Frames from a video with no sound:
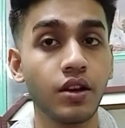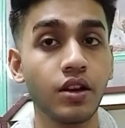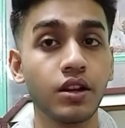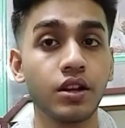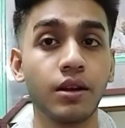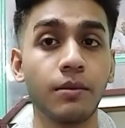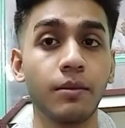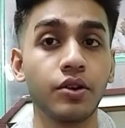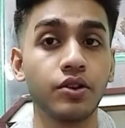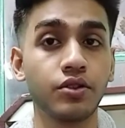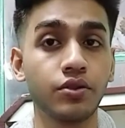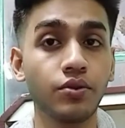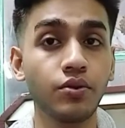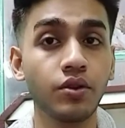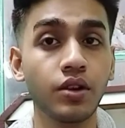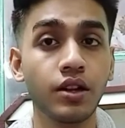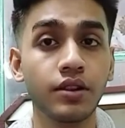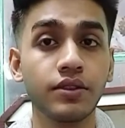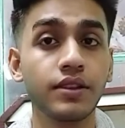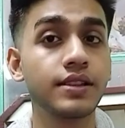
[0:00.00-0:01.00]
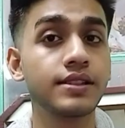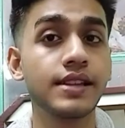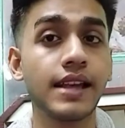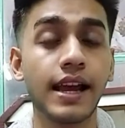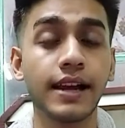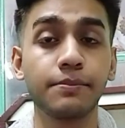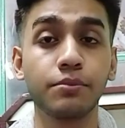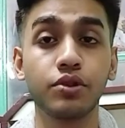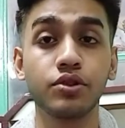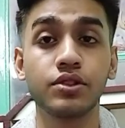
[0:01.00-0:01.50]
Number two, this
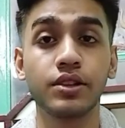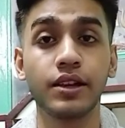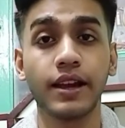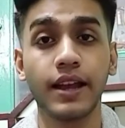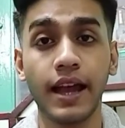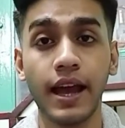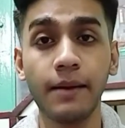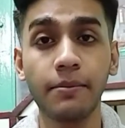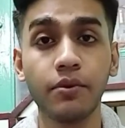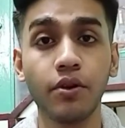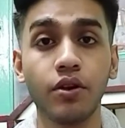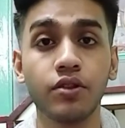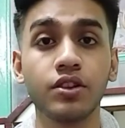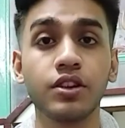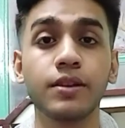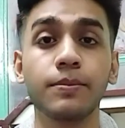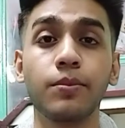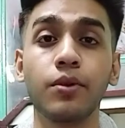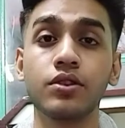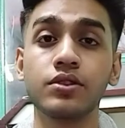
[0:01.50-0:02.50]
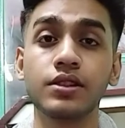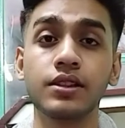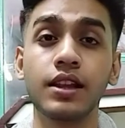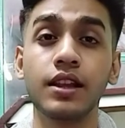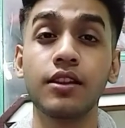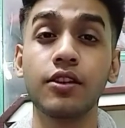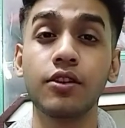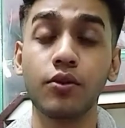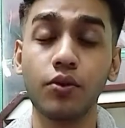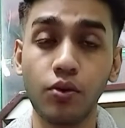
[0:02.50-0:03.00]
Act puts a cap on the deposit that
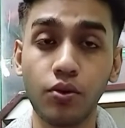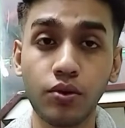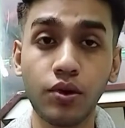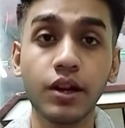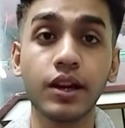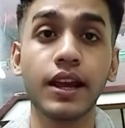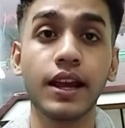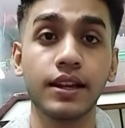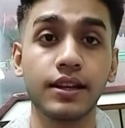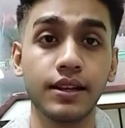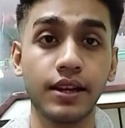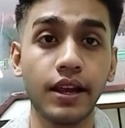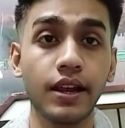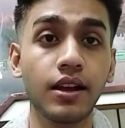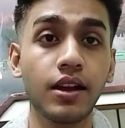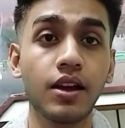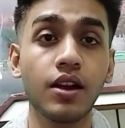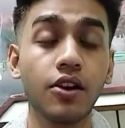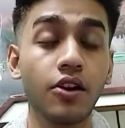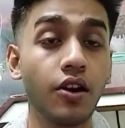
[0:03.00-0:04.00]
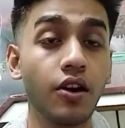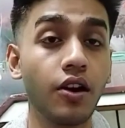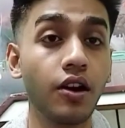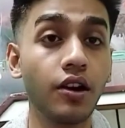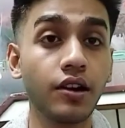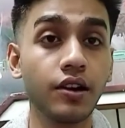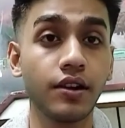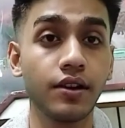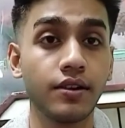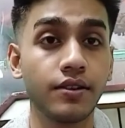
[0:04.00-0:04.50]
the owner can take.
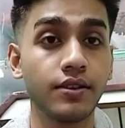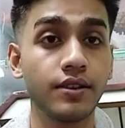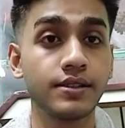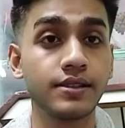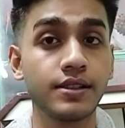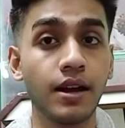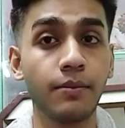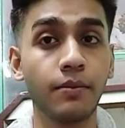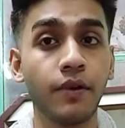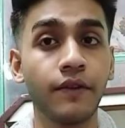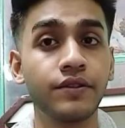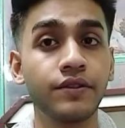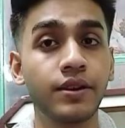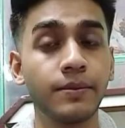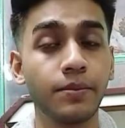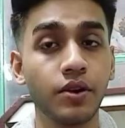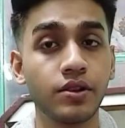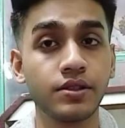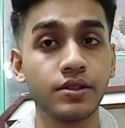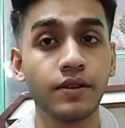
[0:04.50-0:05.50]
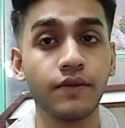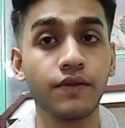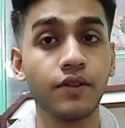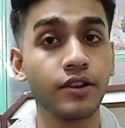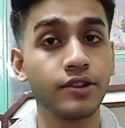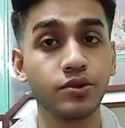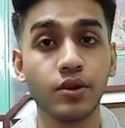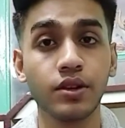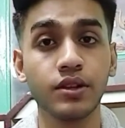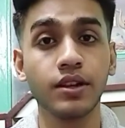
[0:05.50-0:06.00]
Earlier, the sum of deposit
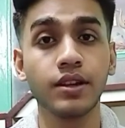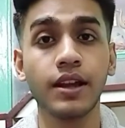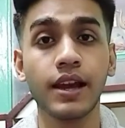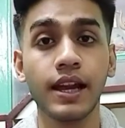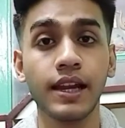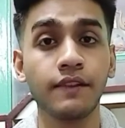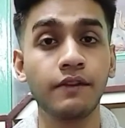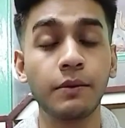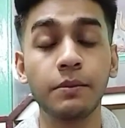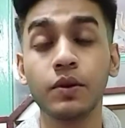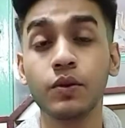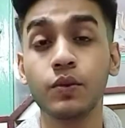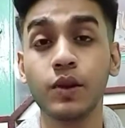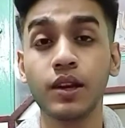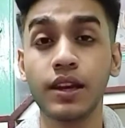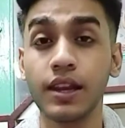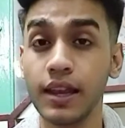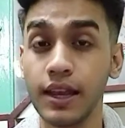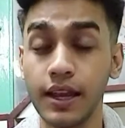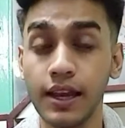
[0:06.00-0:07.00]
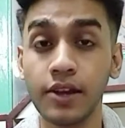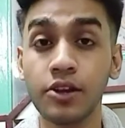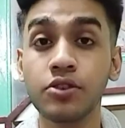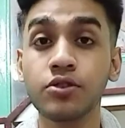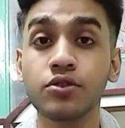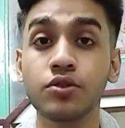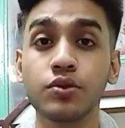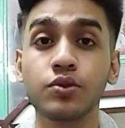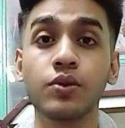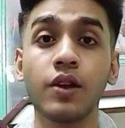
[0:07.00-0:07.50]
fluctuated anywhere between eight
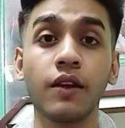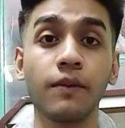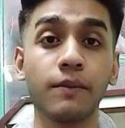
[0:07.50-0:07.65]
to twelve